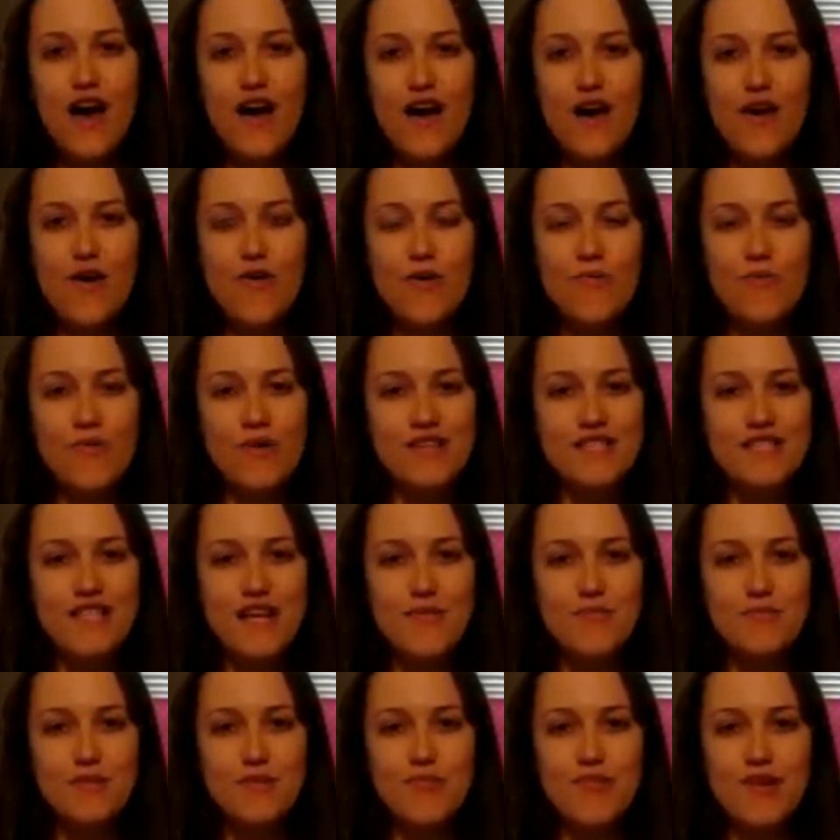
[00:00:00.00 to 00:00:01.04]
one more
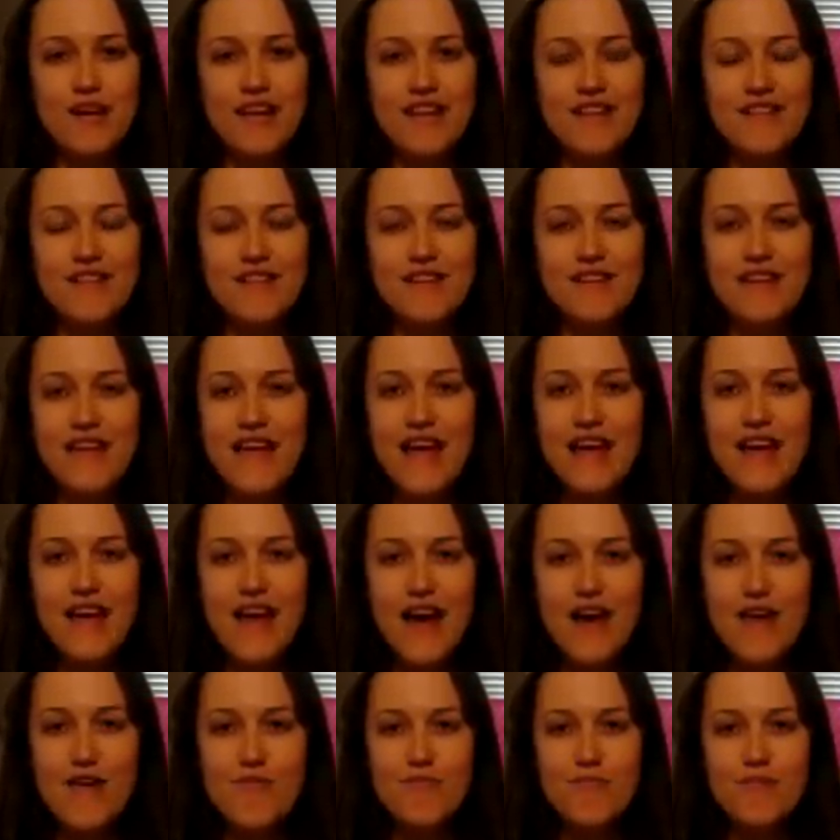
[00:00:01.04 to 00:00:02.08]
step to bring the little yang
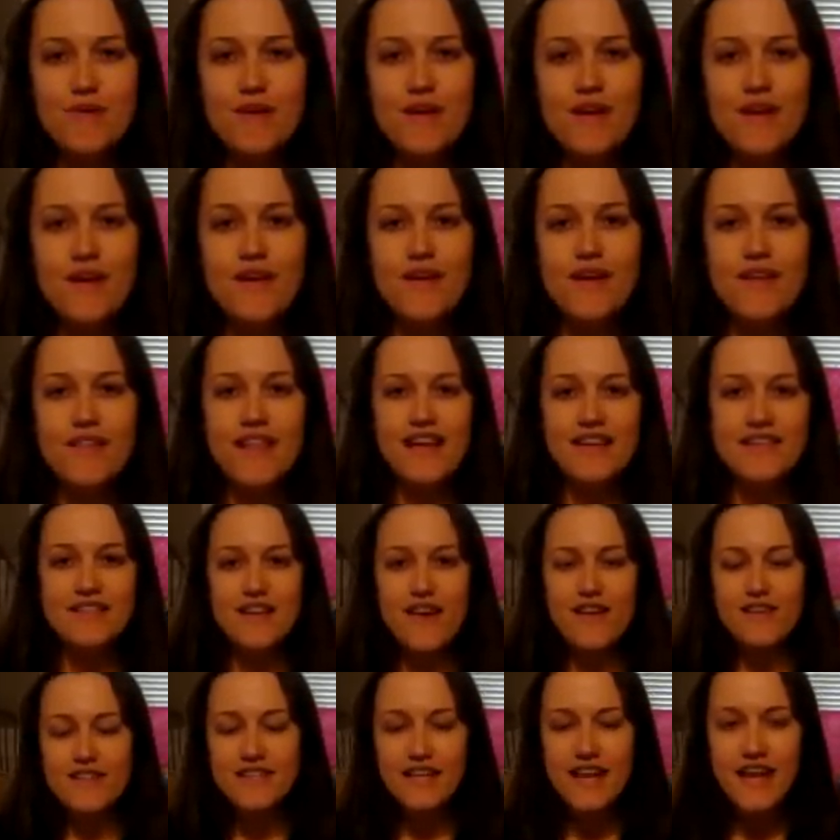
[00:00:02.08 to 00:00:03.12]
home. That's
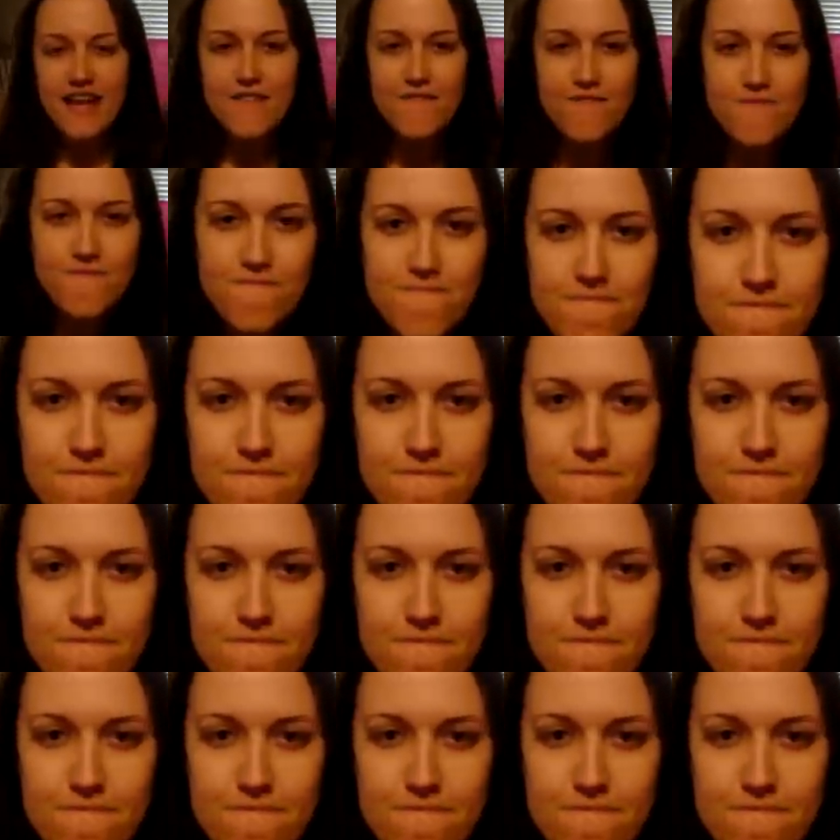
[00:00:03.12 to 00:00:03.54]
all today.